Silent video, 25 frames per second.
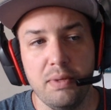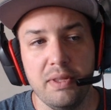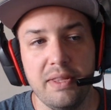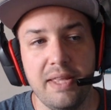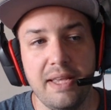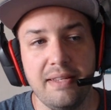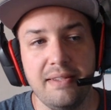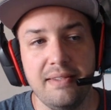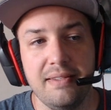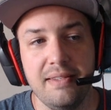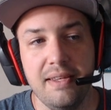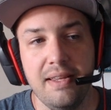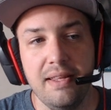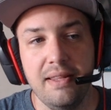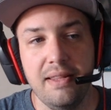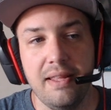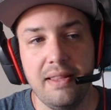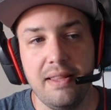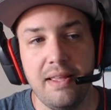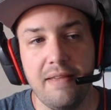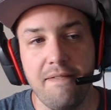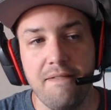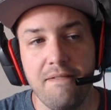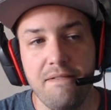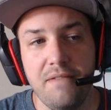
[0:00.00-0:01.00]
but they said
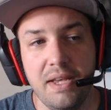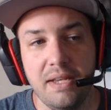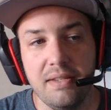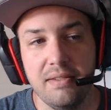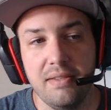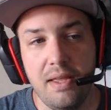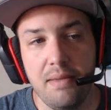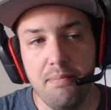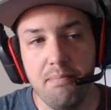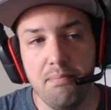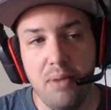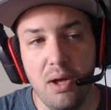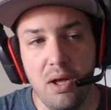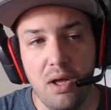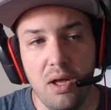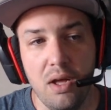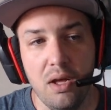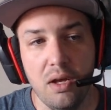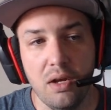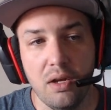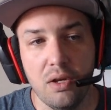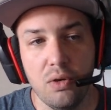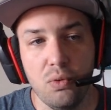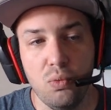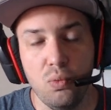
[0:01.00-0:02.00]
that they fixed a
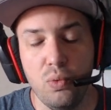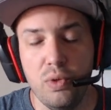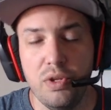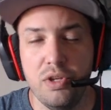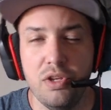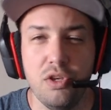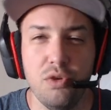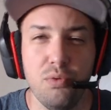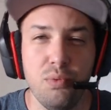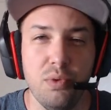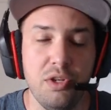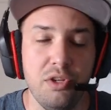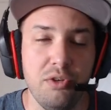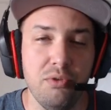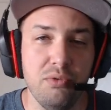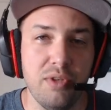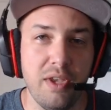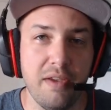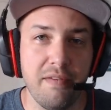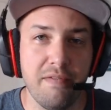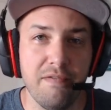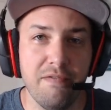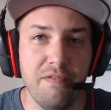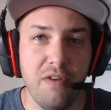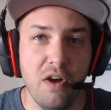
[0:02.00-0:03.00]
bug when you would use
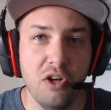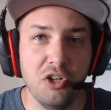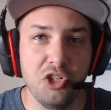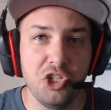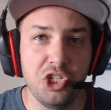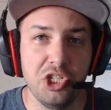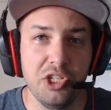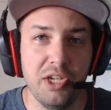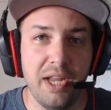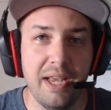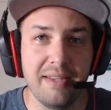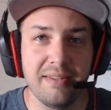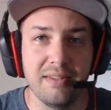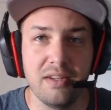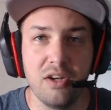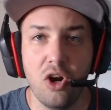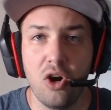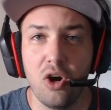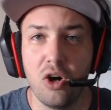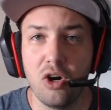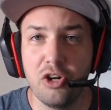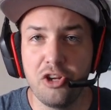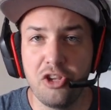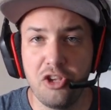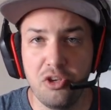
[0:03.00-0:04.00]
a function as an
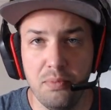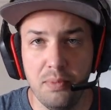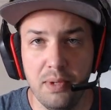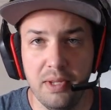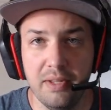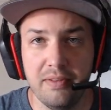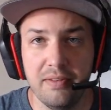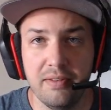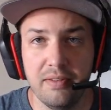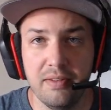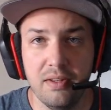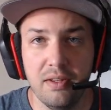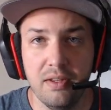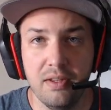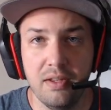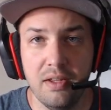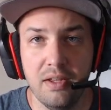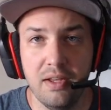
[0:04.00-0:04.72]
argument